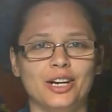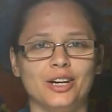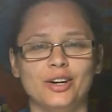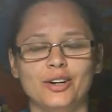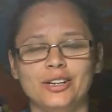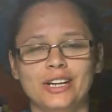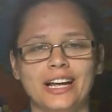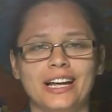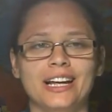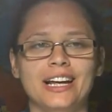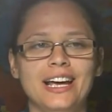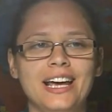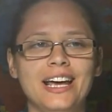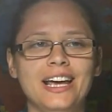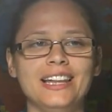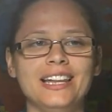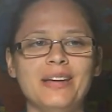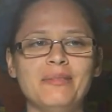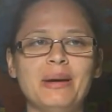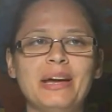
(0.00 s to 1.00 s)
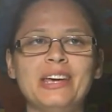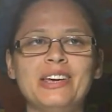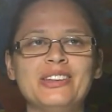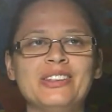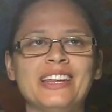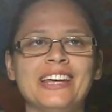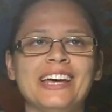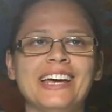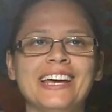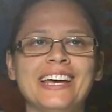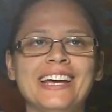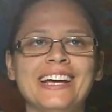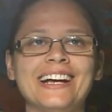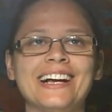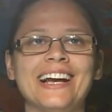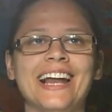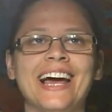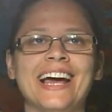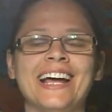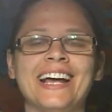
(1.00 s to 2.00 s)
you know, they, they make you think
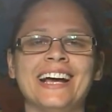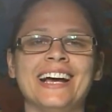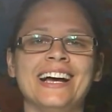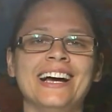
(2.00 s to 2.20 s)
like,